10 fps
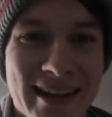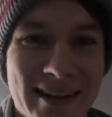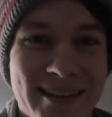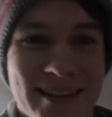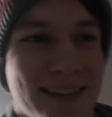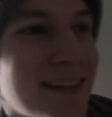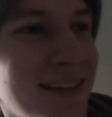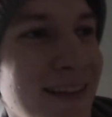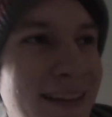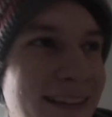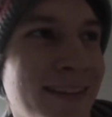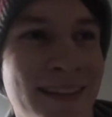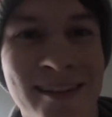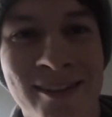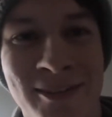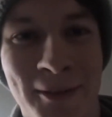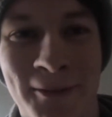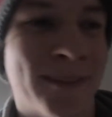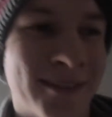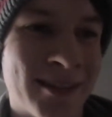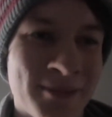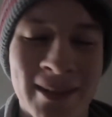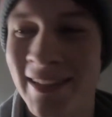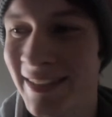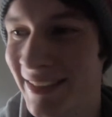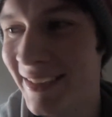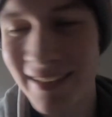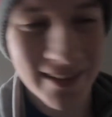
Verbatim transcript: I was just starting to do the intro for some reason.